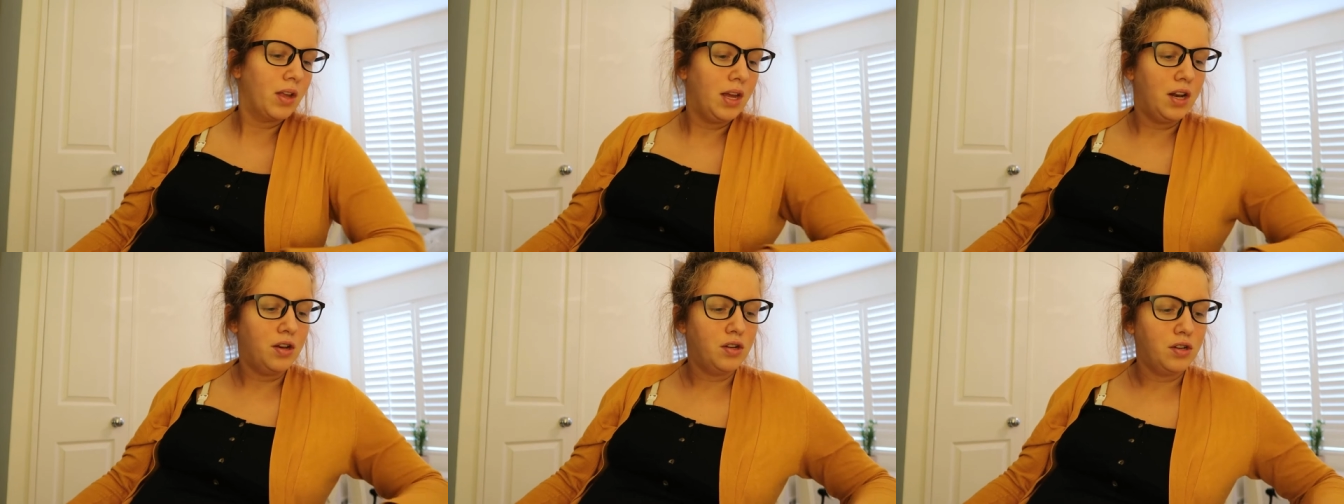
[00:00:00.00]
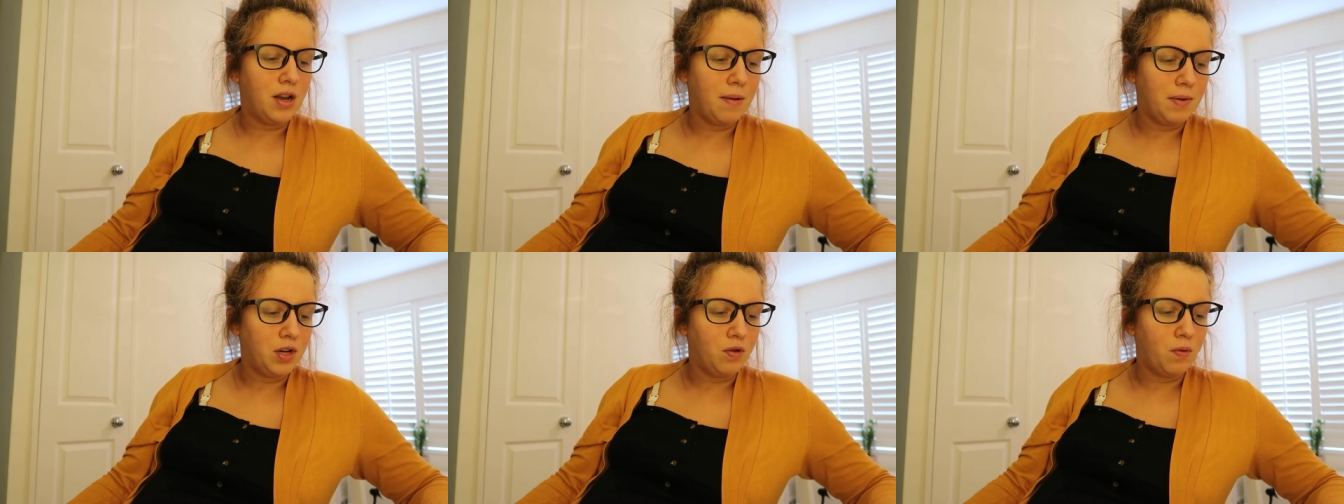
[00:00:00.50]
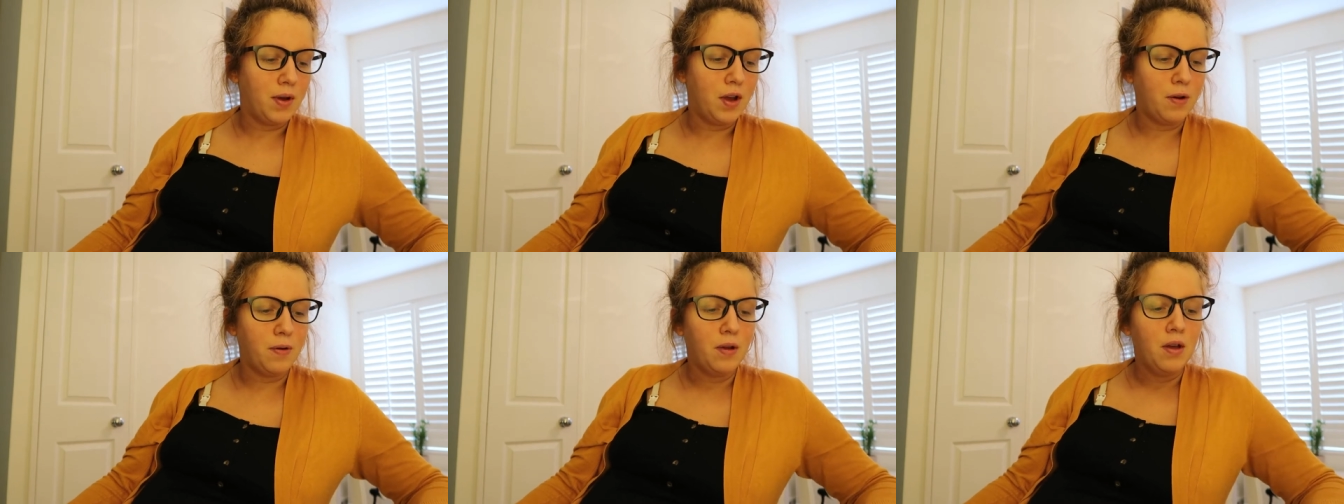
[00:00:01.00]
He just let me do it on
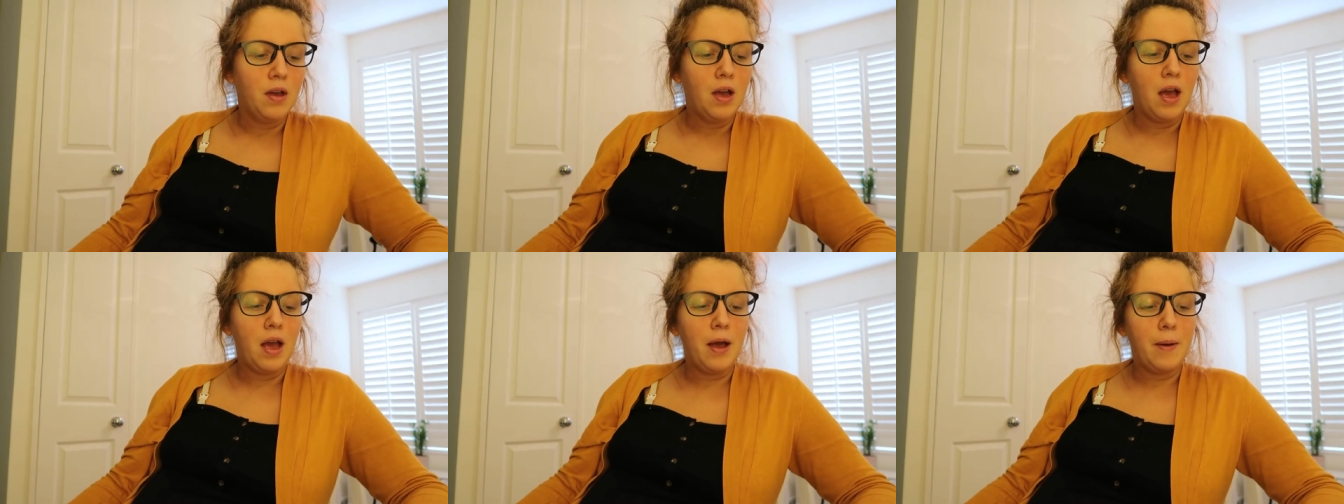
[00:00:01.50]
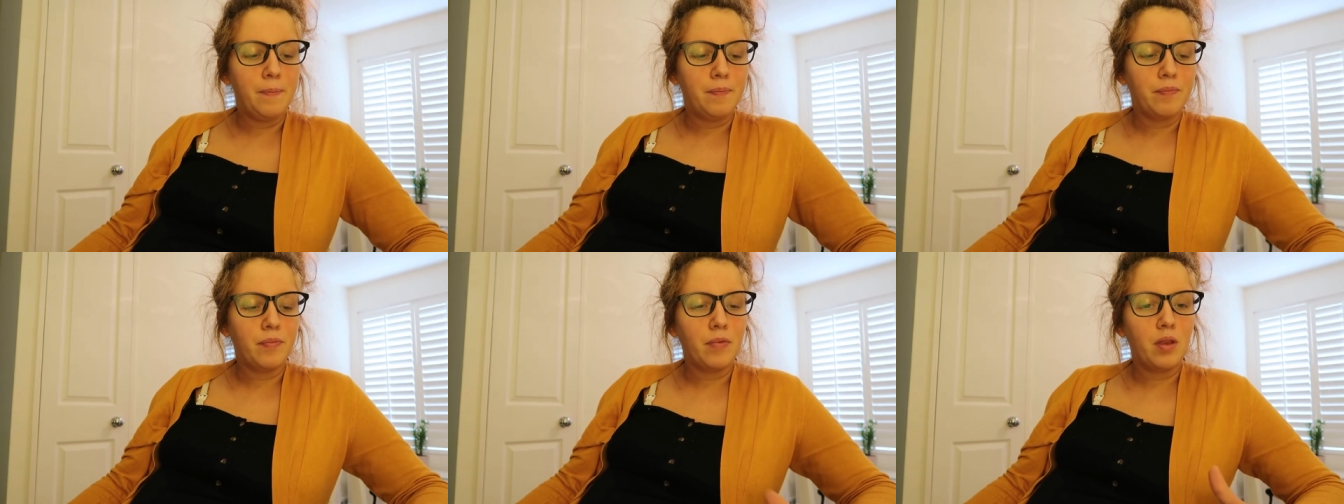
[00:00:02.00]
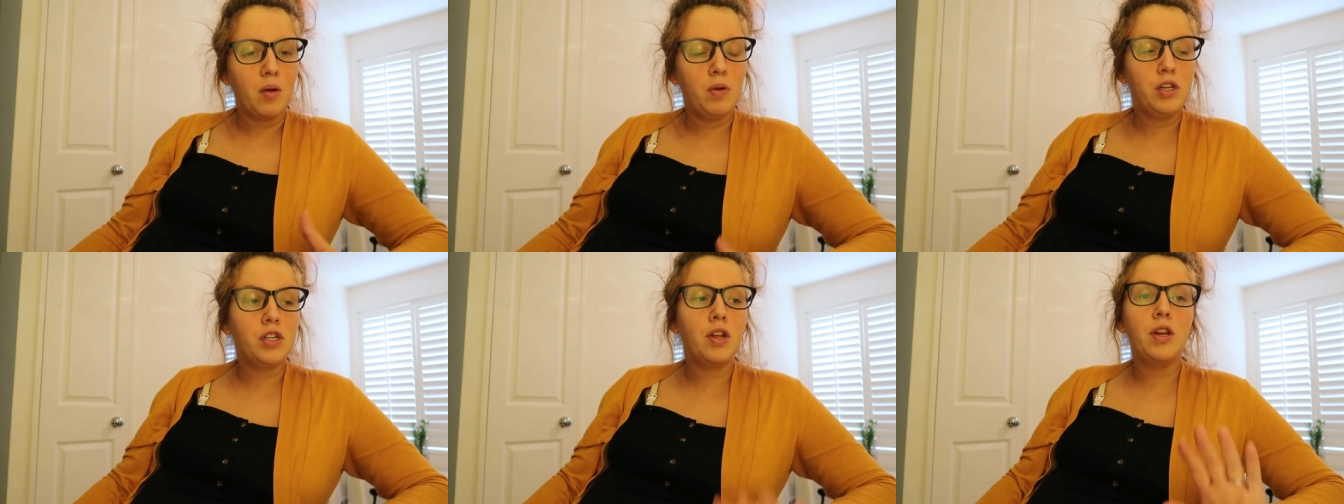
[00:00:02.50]
my own. Um,
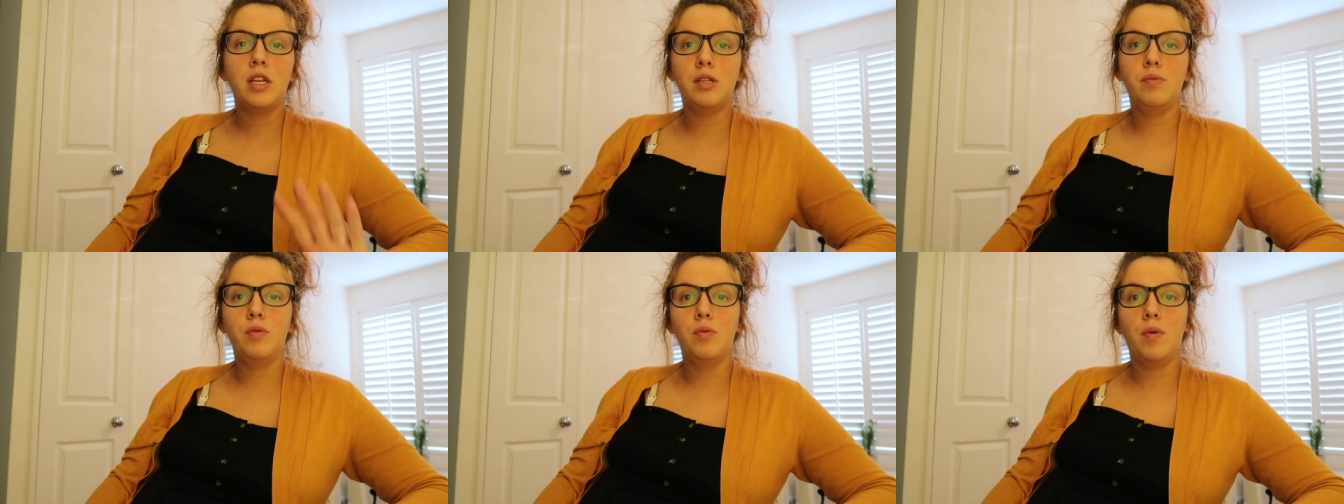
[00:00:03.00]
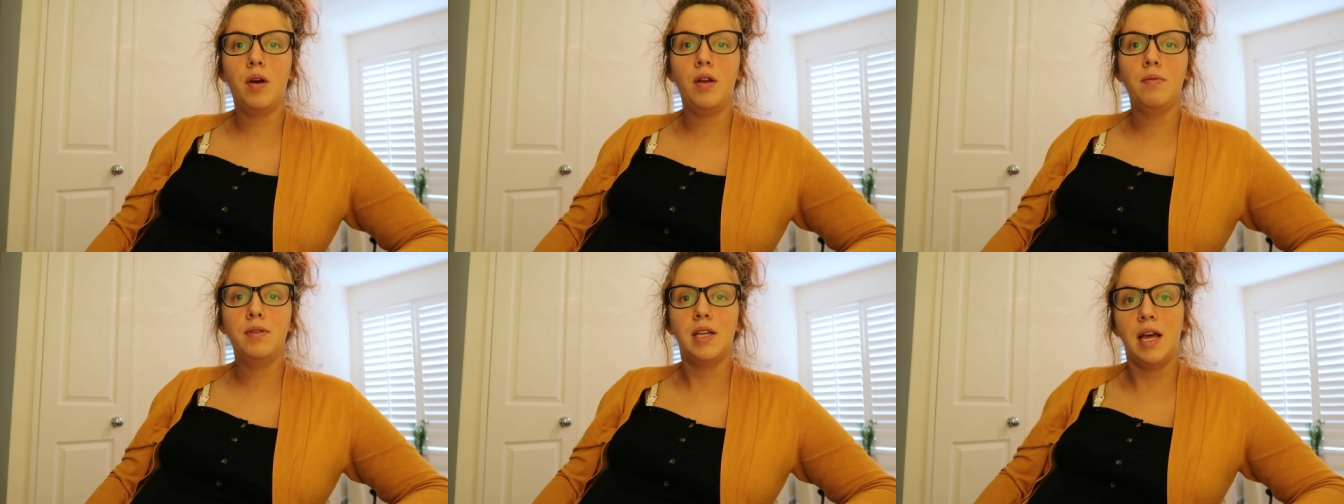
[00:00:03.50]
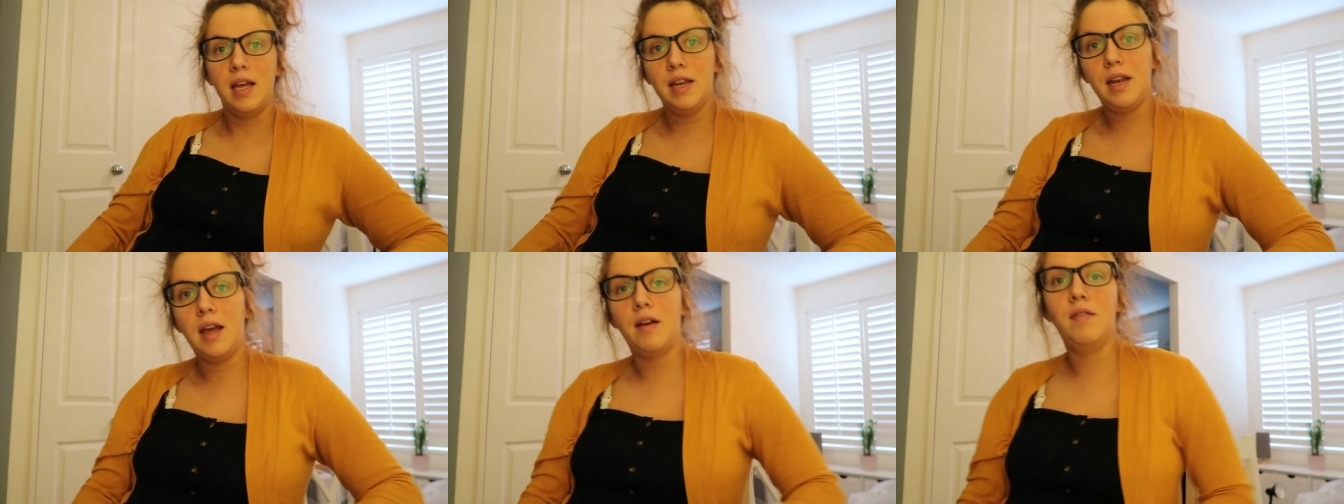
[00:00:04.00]
which is only a small one. I'm sat at
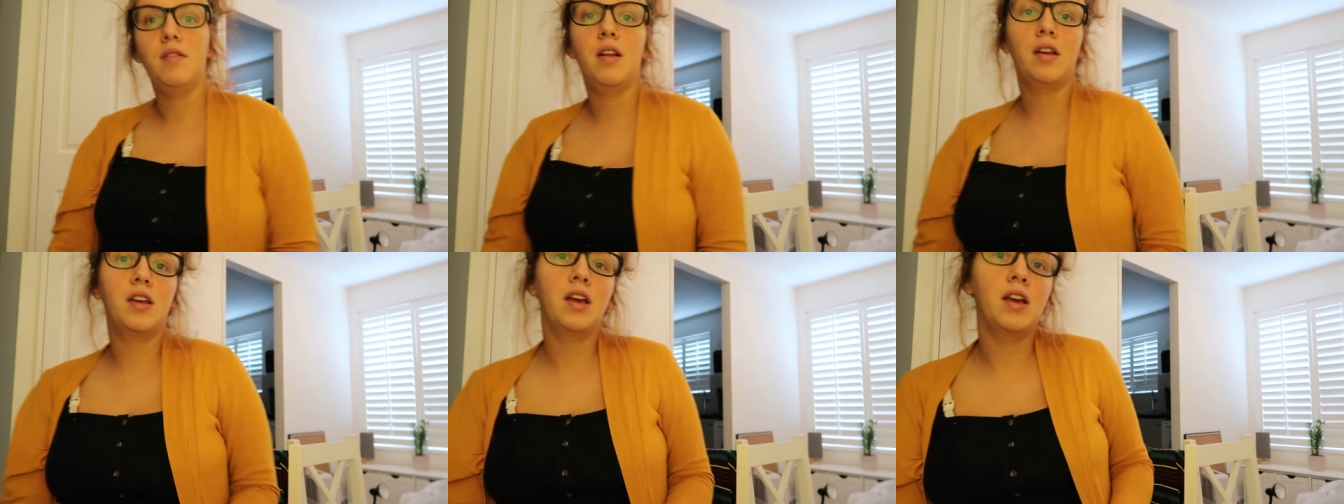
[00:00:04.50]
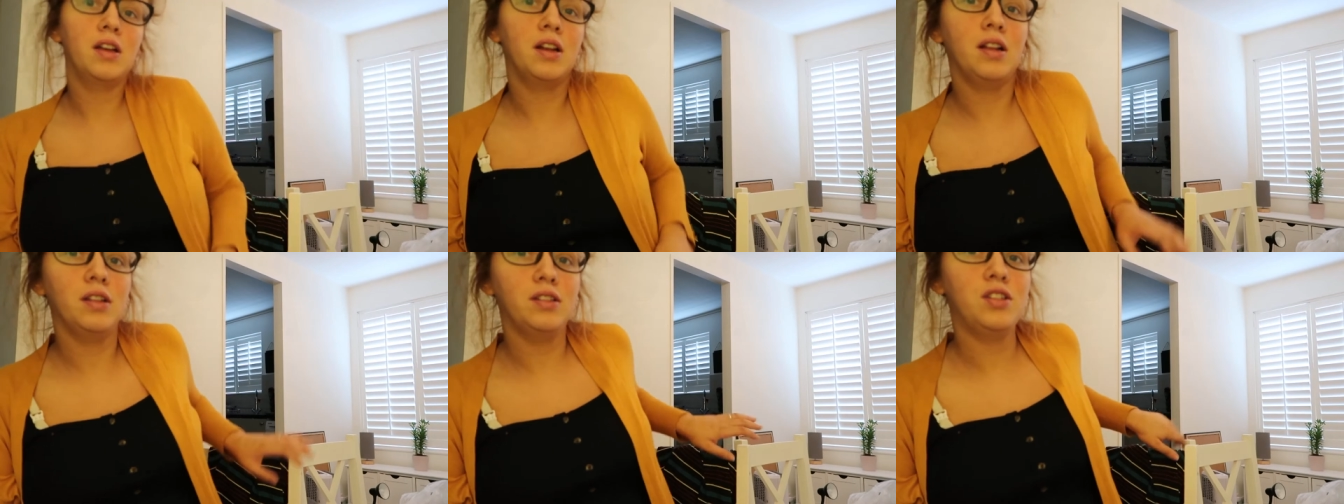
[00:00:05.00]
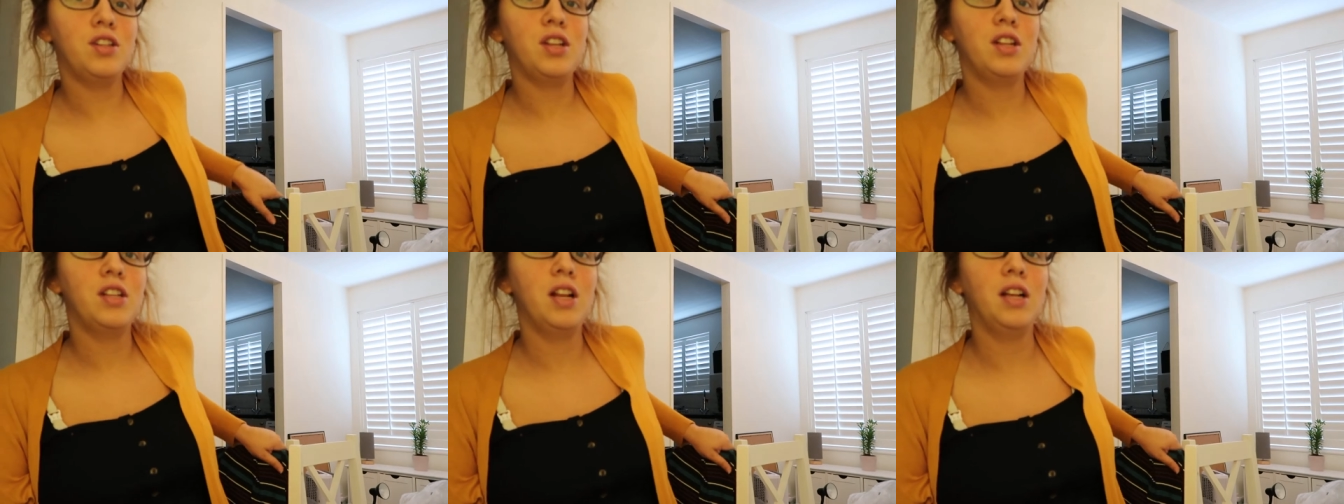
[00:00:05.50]
it now, like little
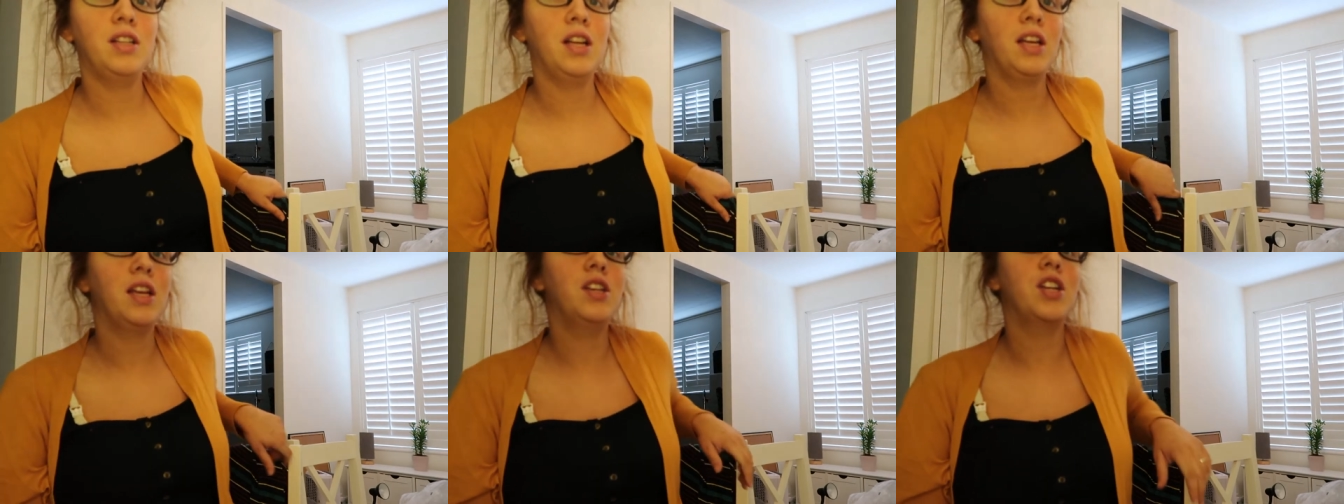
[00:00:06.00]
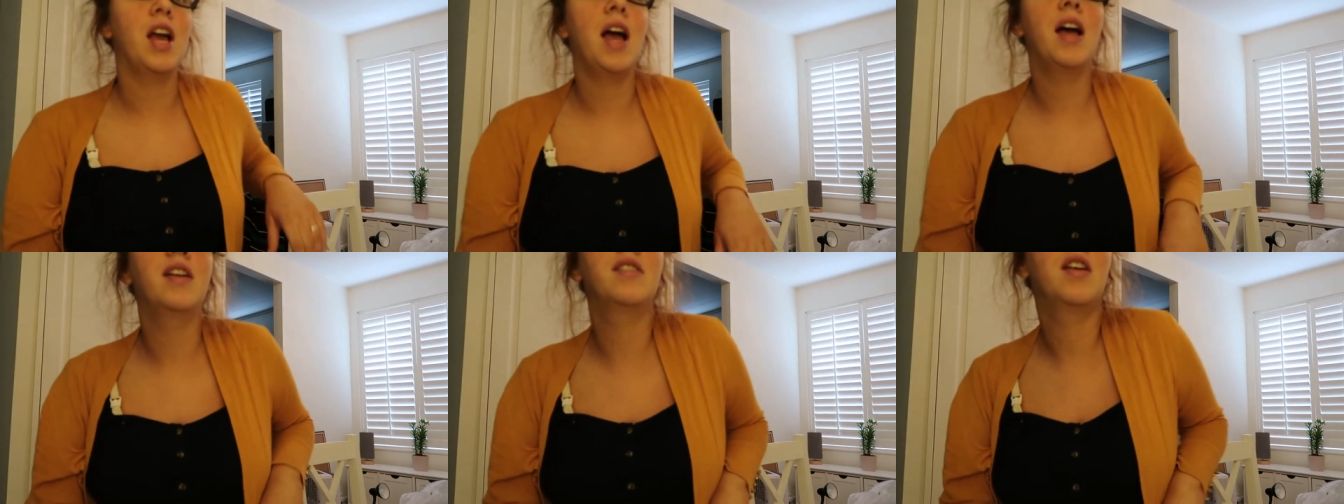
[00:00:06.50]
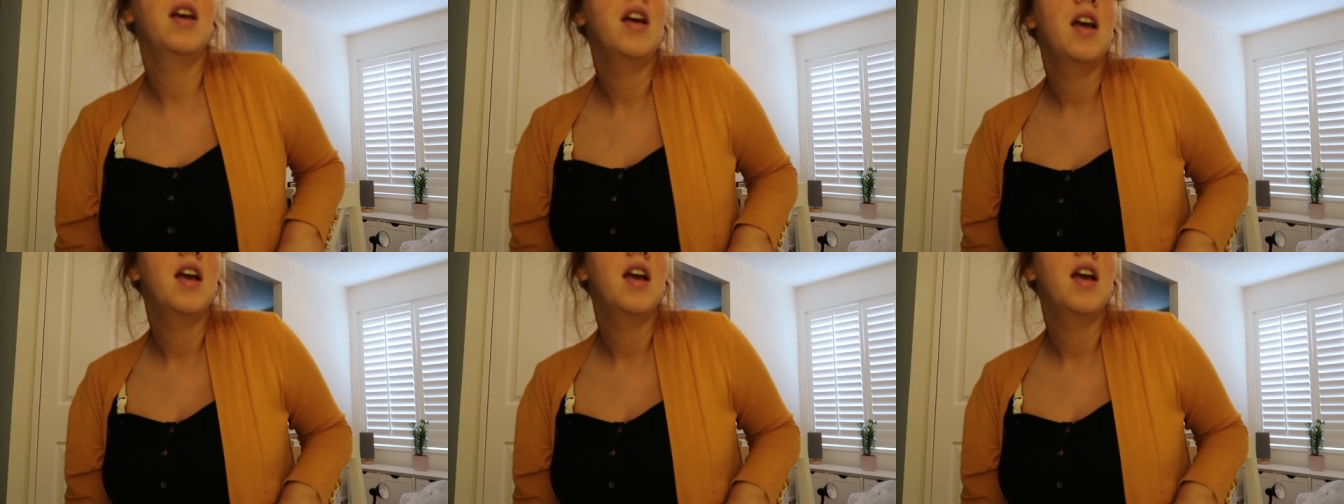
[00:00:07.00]
little dinky chairs.